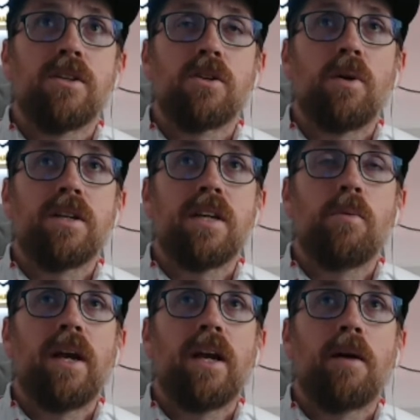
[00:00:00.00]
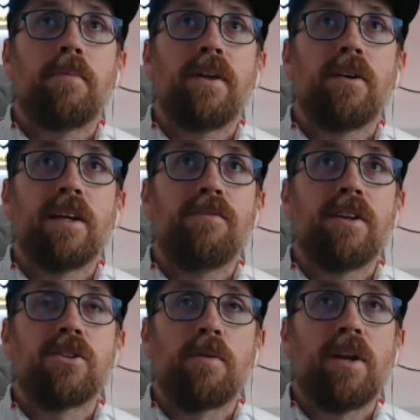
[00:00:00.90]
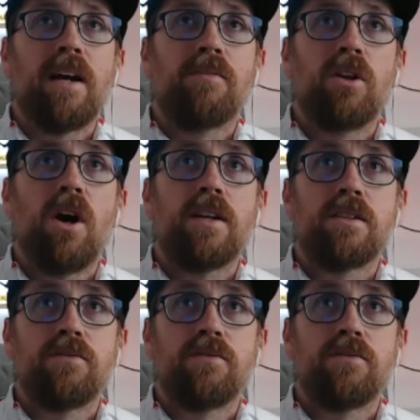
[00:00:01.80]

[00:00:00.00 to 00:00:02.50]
So once they wake up, they're leaving. So I'm going to have lots